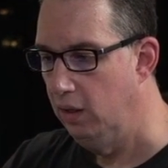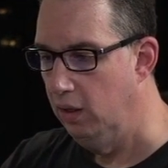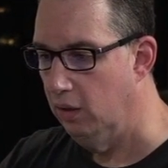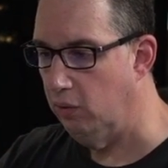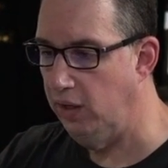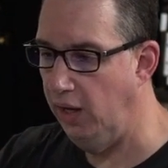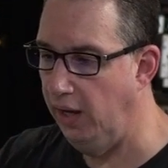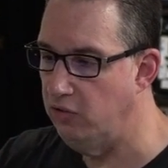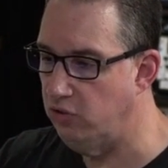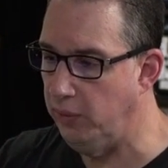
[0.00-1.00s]
Okay,
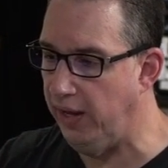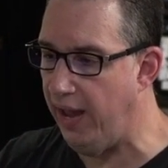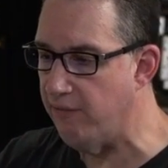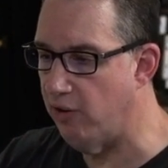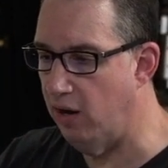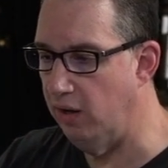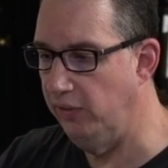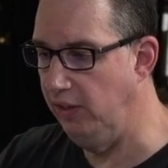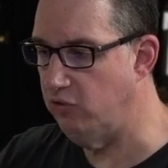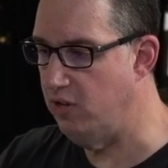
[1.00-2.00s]
so we have
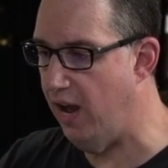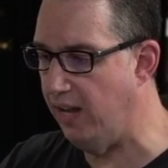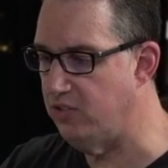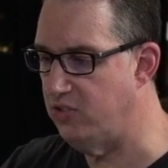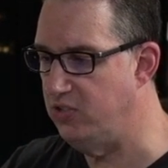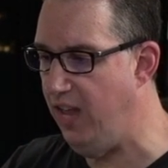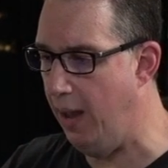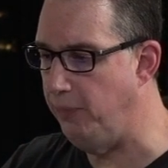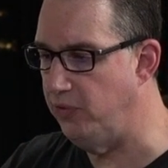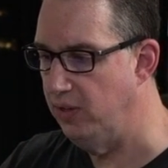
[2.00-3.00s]
these are not
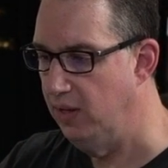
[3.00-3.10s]
stepped,